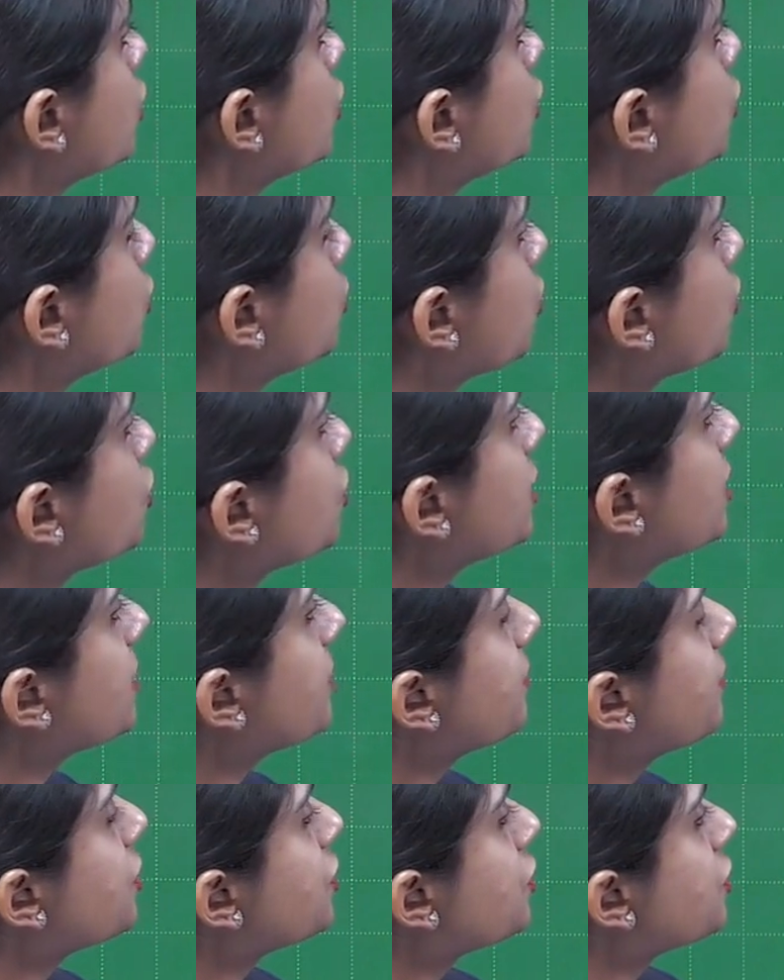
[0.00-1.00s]
Social
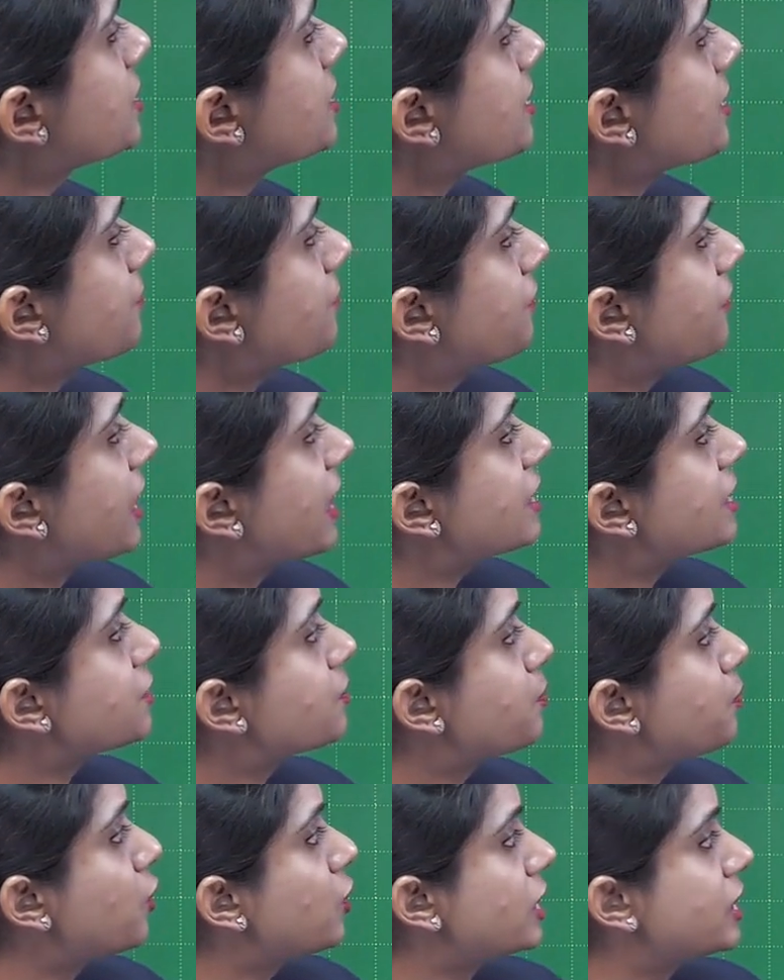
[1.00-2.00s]
divisions
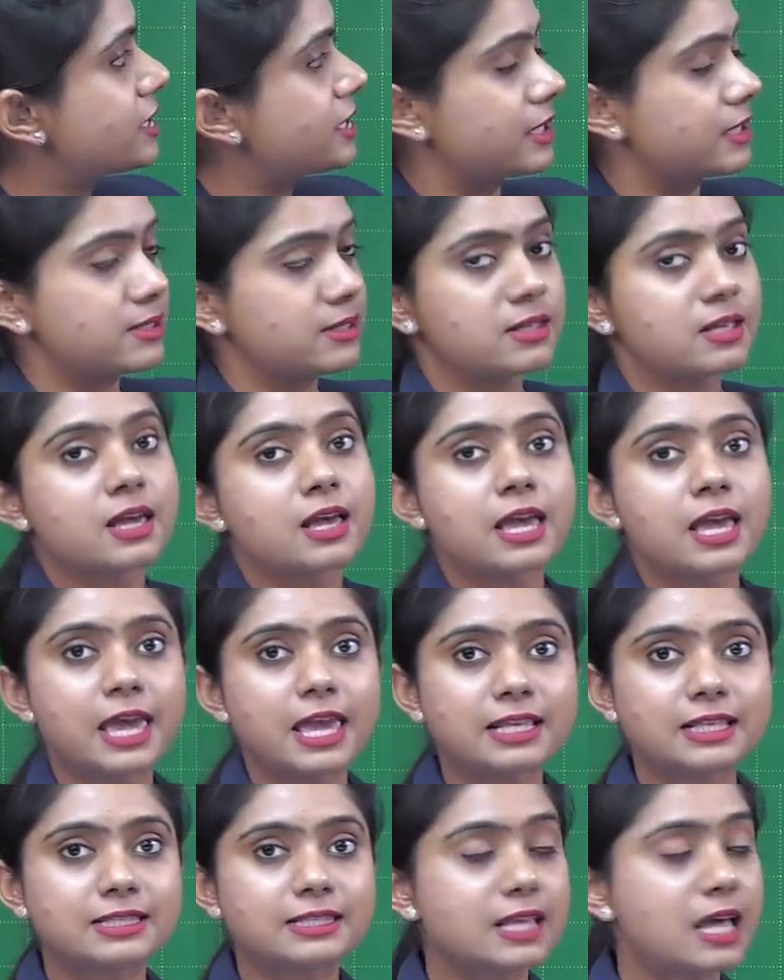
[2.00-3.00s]
affect politics.
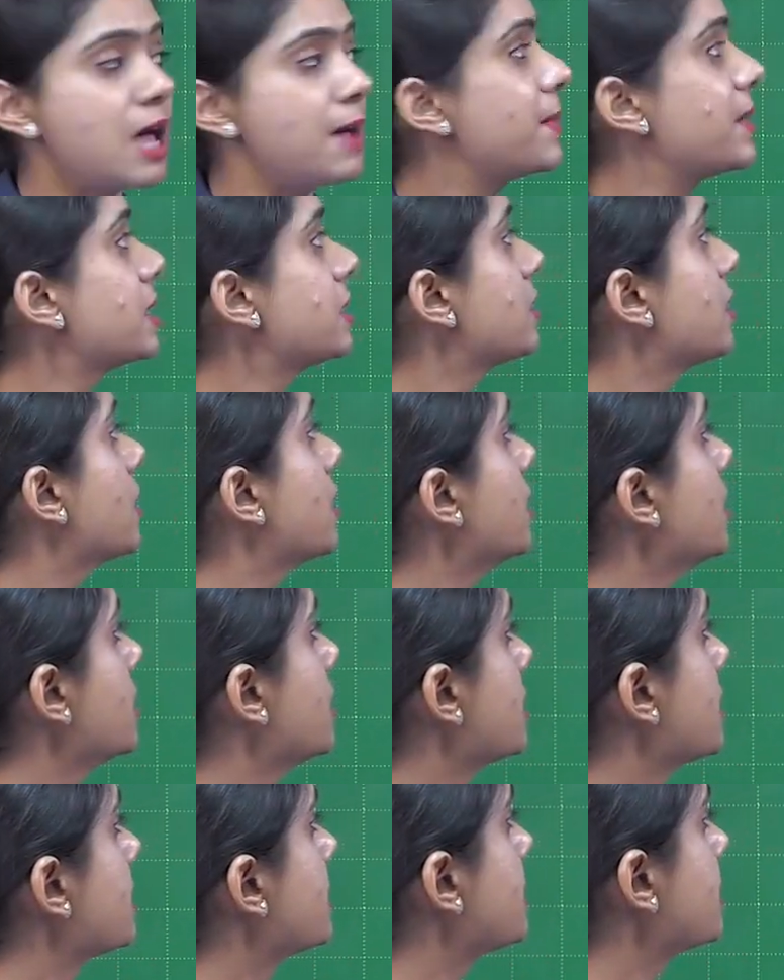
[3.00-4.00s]
Examine the
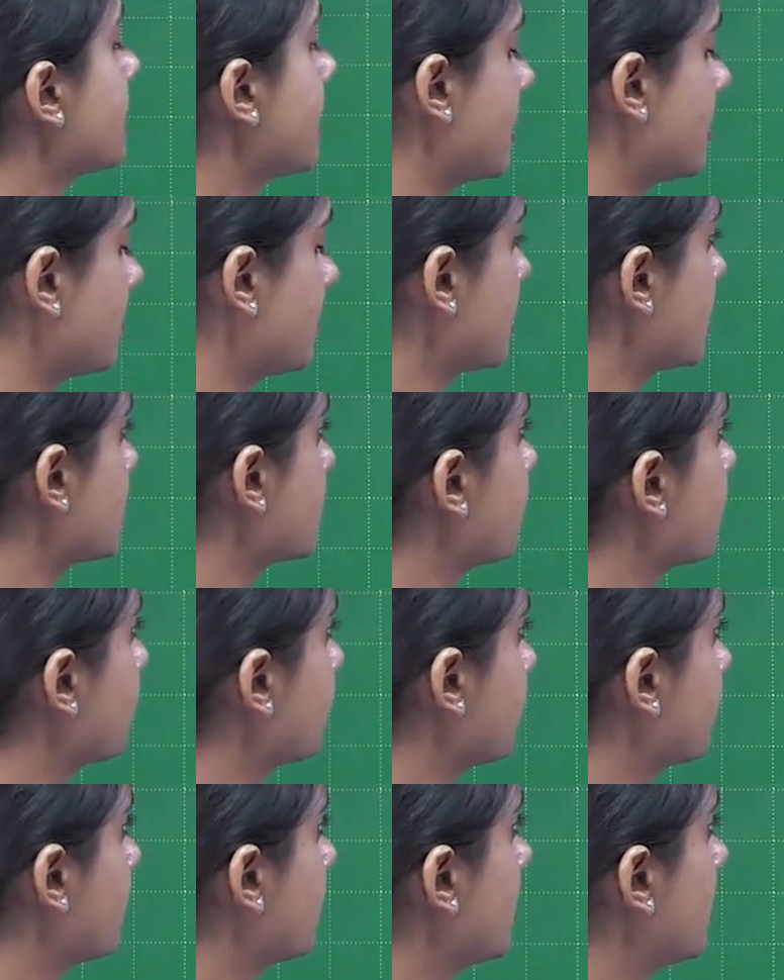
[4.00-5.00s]
statement.
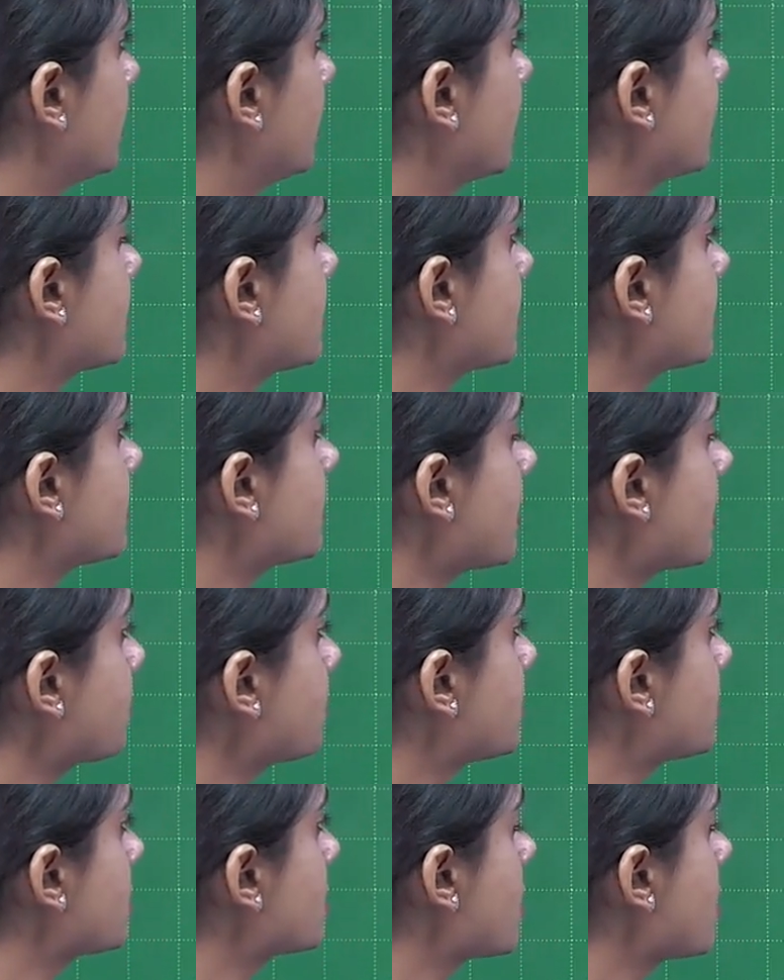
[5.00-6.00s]
Let's
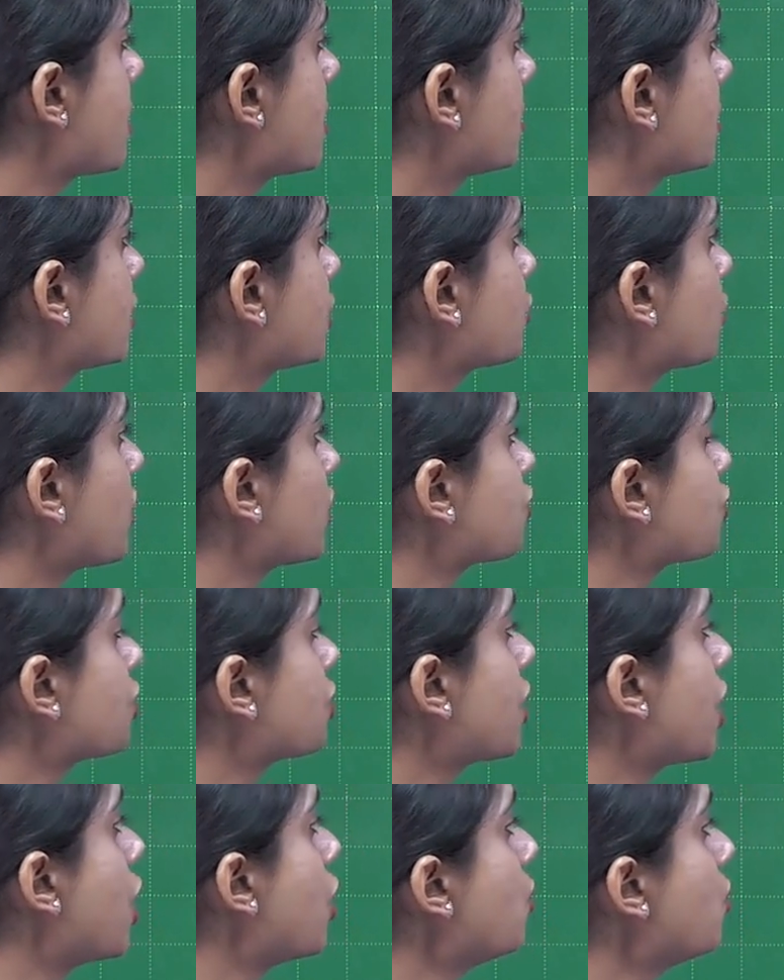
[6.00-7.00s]
attempt this
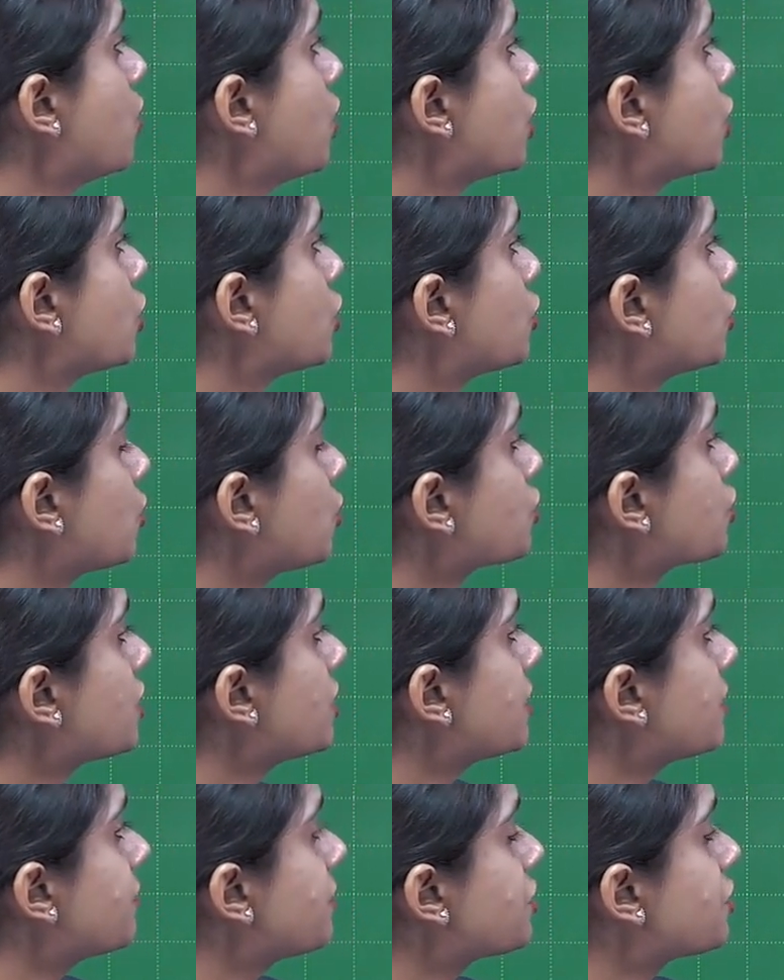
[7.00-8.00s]
question now.
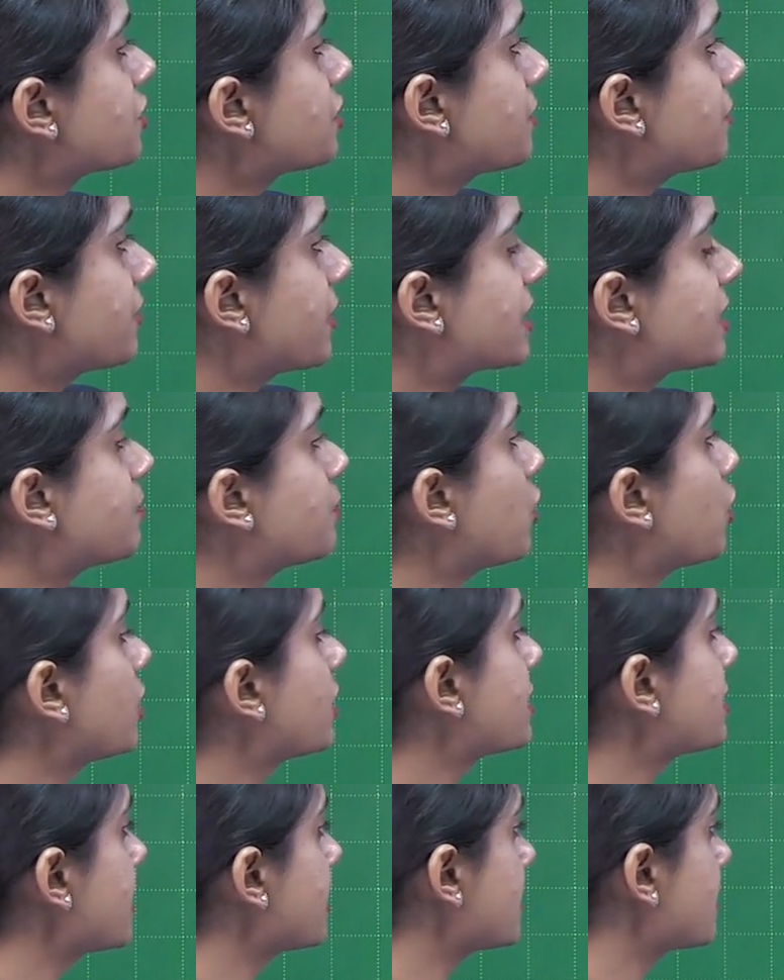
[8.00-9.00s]
Social division affects
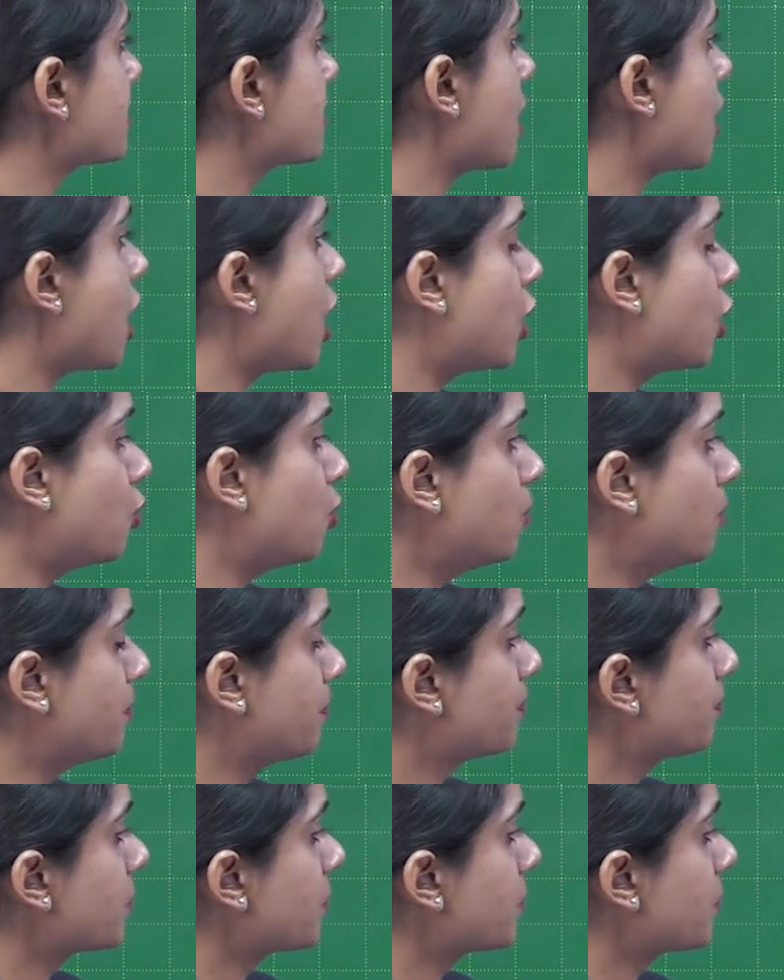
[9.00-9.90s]
politics. How?